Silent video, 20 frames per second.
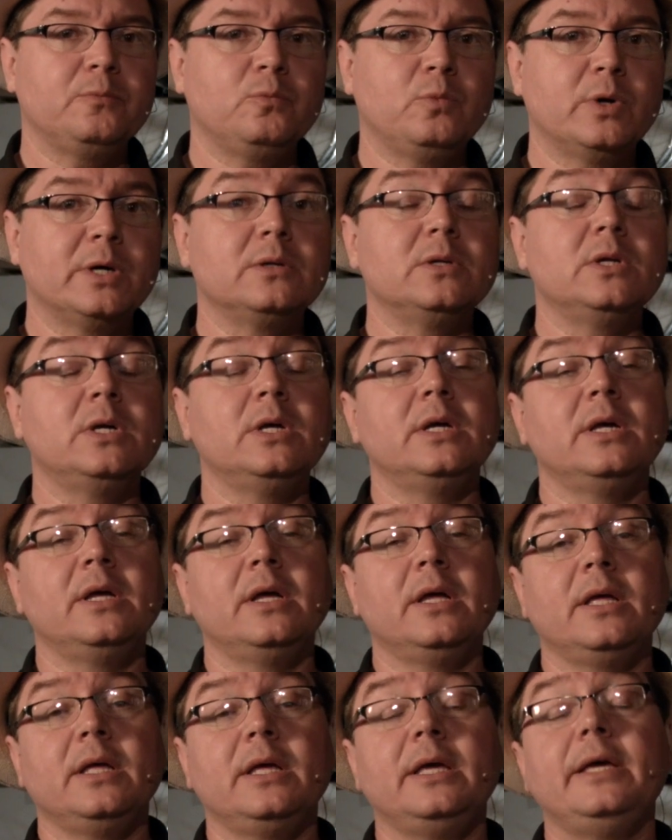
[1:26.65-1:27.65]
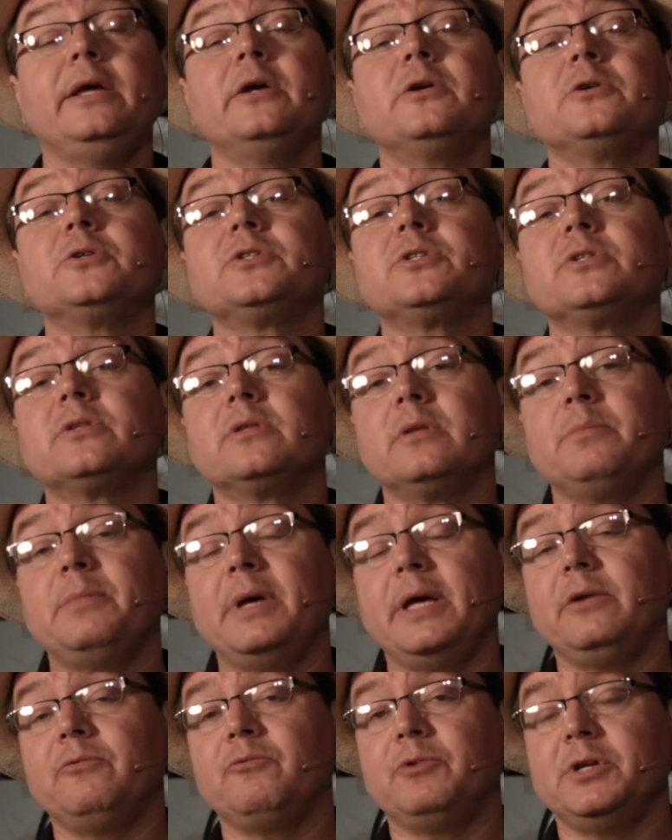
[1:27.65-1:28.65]
Well, here's the
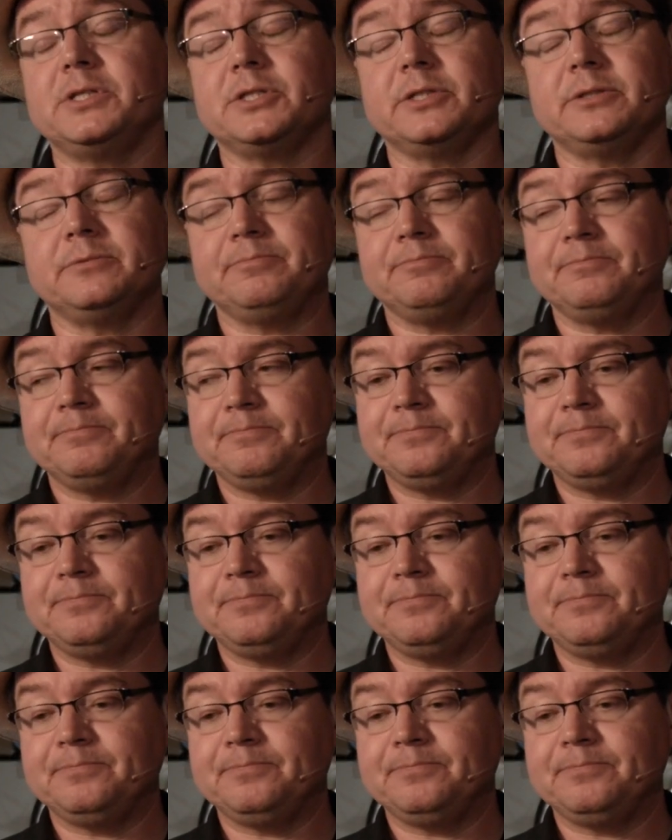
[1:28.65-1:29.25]
main reason.